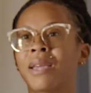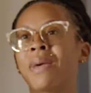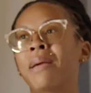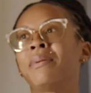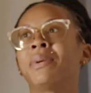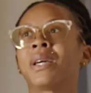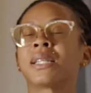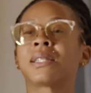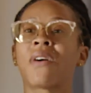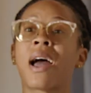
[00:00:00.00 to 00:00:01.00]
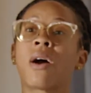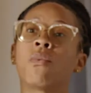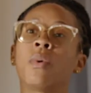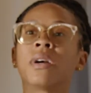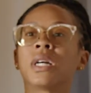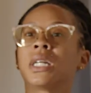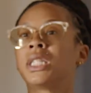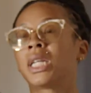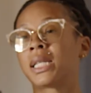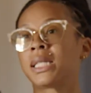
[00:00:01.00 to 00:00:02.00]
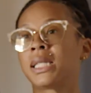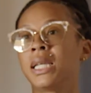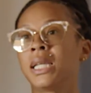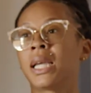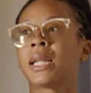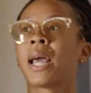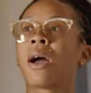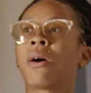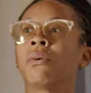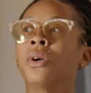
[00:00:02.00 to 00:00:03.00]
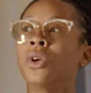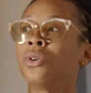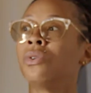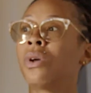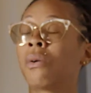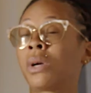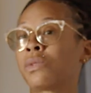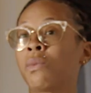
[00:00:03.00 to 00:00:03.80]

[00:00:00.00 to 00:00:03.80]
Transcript: And maybe because of how we're adjusting and how you know, because